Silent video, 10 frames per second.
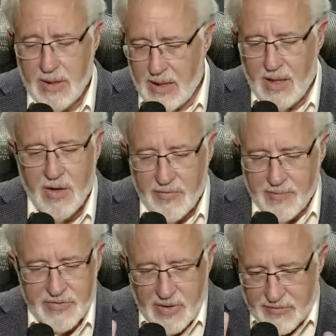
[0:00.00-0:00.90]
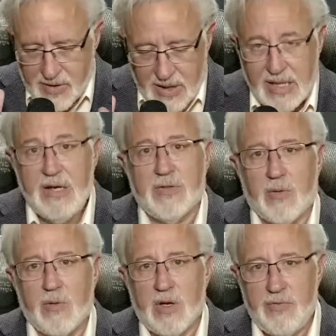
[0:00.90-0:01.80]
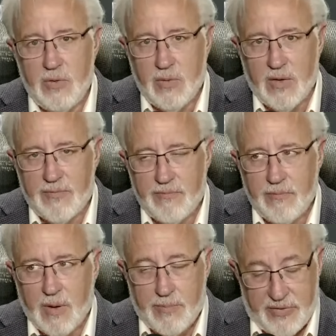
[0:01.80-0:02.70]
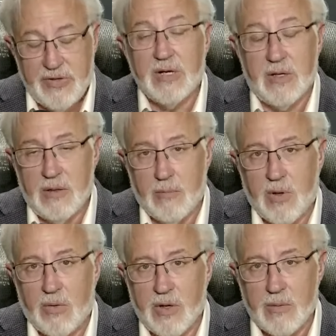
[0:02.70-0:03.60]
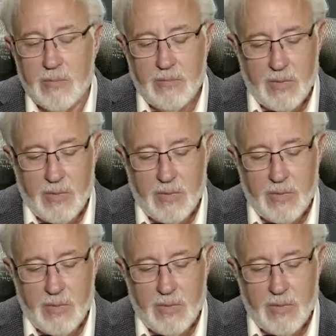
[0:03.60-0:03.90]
in and of themselves lethal, if you, if particularly pneumonia.